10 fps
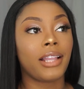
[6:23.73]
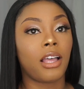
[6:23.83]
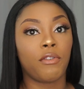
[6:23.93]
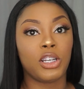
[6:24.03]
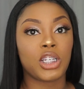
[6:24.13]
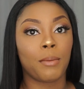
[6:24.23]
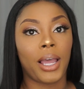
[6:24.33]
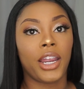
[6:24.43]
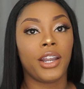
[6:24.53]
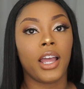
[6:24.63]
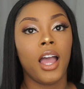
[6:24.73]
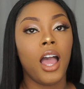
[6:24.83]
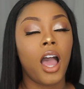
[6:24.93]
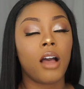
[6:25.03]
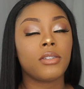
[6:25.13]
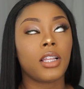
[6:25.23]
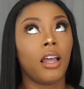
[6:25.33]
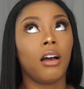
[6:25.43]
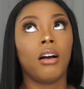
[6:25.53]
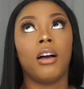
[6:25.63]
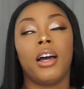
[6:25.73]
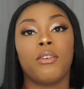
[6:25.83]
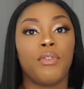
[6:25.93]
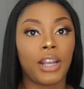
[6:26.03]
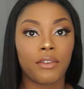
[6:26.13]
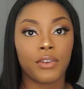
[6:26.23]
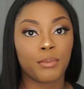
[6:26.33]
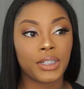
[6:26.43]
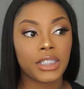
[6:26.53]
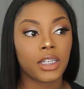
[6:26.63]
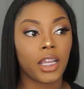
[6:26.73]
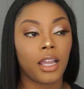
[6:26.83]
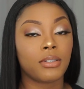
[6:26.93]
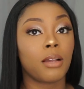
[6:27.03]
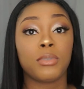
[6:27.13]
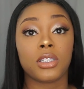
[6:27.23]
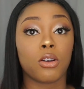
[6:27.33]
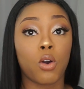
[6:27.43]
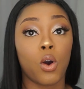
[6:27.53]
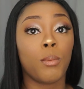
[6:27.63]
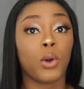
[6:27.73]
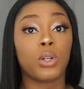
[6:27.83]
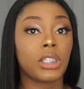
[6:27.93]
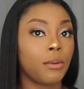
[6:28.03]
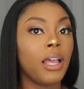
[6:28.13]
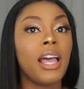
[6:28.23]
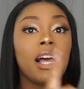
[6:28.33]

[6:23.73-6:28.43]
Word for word: After I finished getting my hair done, I was like, oh, I don't feel like filming today. I was like, I'm just gonna go home and go to sleep.